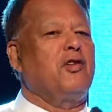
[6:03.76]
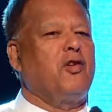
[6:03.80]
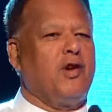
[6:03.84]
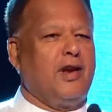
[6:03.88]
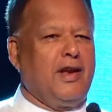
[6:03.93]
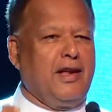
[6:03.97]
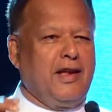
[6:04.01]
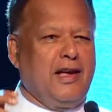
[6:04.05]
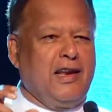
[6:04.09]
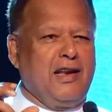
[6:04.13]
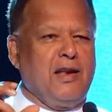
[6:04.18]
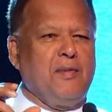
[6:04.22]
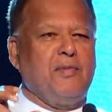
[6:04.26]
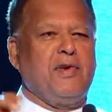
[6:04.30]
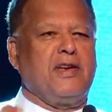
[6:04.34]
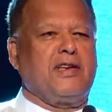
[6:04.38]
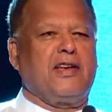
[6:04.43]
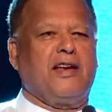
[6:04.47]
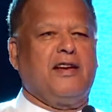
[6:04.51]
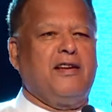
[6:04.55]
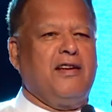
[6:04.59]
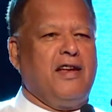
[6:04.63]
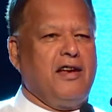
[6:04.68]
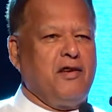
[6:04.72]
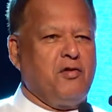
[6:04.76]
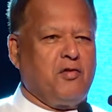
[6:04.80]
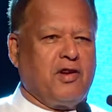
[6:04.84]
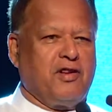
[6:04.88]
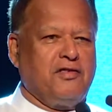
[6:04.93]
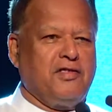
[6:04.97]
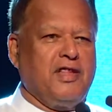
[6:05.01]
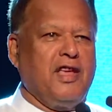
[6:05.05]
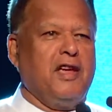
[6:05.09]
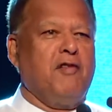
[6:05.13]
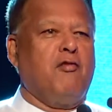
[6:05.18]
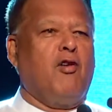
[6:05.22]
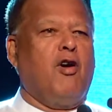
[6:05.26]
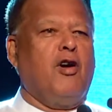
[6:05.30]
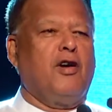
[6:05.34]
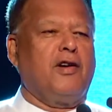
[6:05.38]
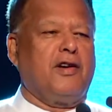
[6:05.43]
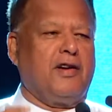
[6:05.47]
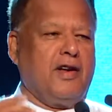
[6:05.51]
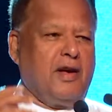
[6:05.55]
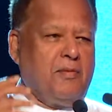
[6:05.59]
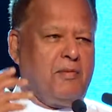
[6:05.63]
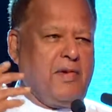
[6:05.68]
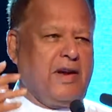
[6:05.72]
only a limited education. They
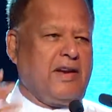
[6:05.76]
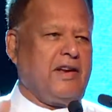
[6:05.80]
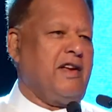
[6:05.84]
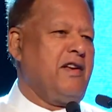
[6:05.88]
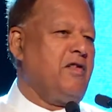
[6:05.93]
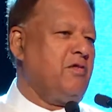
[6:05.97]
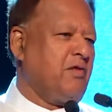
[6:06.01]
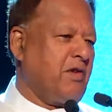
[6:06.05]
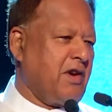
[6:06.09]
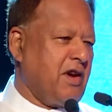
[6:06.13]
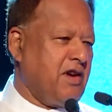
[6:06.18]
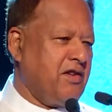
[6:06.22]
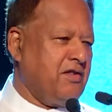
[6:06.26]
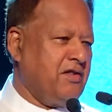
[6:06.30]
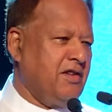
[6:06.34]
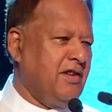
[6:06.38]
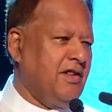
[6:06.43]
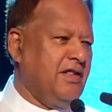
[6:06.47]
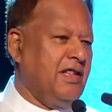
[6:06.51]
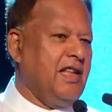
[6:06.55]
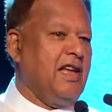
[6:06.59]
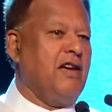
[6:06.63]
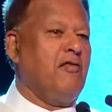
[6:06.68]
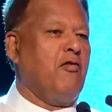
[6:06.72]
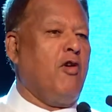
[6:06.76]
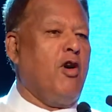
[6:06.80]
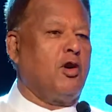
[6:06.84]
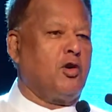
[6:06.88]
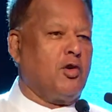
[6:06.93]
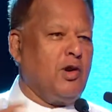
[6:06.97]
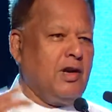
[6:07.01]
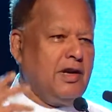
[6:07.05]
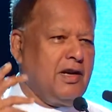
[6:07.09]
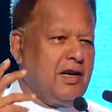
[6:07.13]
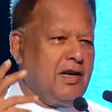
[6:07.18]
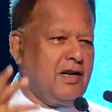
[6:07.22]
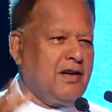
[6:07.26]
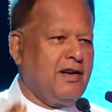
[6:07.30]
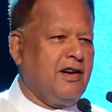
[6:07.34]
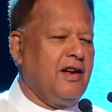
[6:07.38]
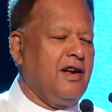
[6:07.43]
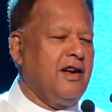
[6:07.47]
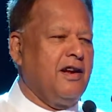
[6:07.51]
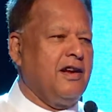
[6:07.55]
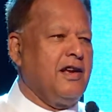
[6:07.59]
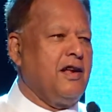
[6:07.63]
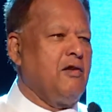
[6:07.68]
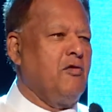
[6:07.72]
want a better education. They want to learn
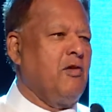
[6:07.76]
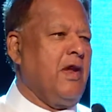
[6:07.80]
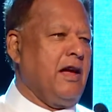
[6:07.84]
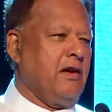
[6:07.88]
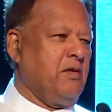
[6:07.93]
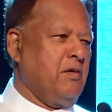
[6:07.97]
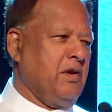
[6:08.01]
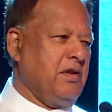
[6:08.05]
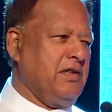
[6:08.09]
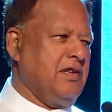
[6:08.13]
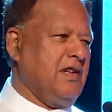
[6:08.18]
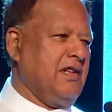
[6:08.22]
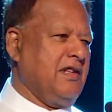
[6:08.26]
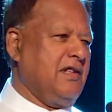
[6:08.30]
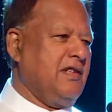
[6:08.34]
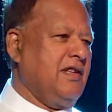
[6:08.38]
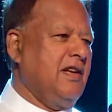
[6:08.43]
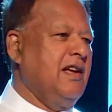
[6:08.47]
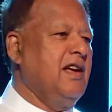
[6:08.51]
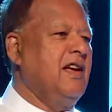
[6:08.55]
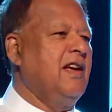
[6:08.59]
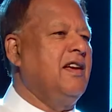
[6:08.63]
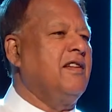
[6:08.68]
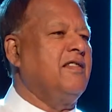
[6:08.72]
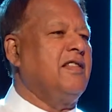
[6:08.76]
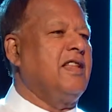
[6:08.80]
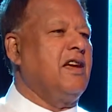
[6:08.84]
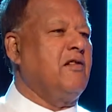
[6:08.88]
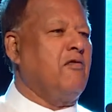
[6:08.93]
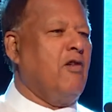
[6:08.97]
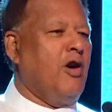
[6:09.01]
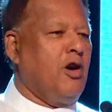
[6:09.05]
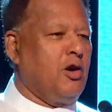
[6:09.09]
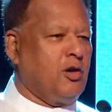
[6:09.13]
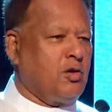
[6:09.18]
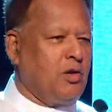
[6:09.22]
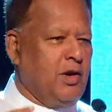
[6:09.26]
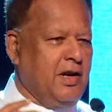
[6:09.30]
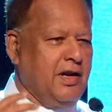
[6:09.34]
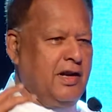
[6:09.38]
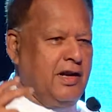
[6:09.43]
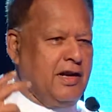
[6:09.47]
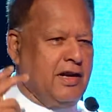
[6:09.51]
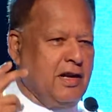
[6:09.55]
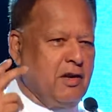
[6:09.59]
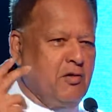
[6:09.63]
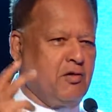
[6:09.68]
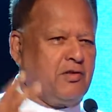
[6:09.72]
new languages. They want to
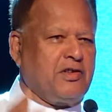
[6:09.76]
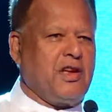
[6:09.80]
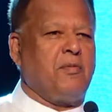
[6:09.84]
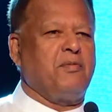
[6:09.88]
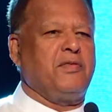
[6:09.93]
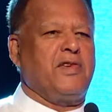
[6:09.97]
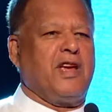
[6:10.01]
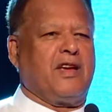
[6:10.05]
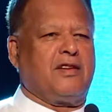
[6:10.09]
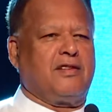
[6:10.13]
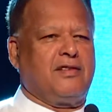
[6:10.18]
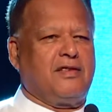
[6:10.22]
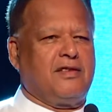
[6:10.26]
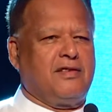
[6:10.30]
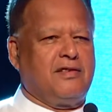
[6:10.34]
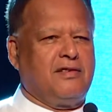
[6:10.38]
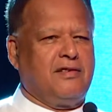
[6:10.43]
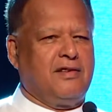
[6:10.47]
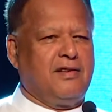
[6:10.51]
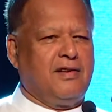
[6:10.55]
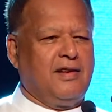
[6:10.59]
learn new subjects.